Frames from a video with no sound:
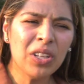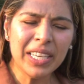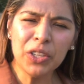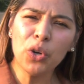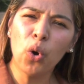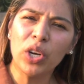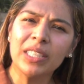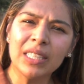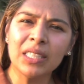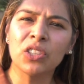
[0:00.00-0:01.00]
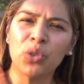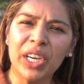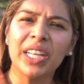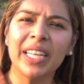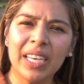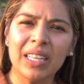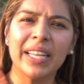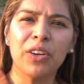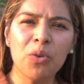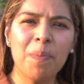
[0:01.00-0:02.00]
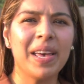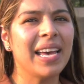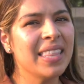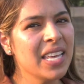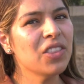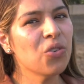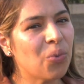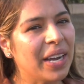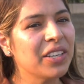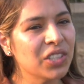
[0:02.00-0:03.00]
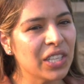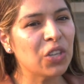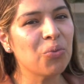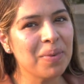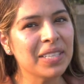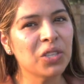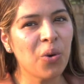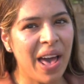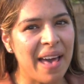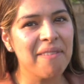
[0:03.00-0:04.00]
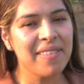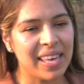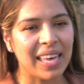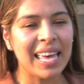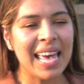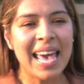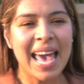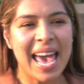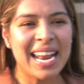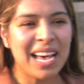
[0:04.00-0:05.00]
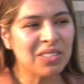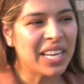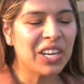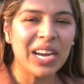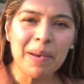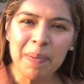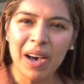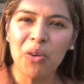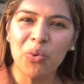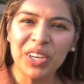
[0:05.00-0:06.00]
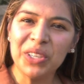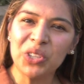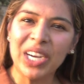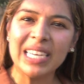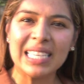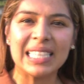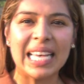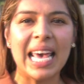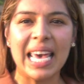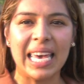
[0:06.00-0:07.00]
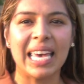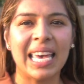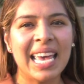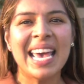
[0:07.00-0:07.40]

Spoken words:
like your horse is struggling a little bit. I think the rider's a little bit too heavy. And I was like, Grandpa, what are you trying to say?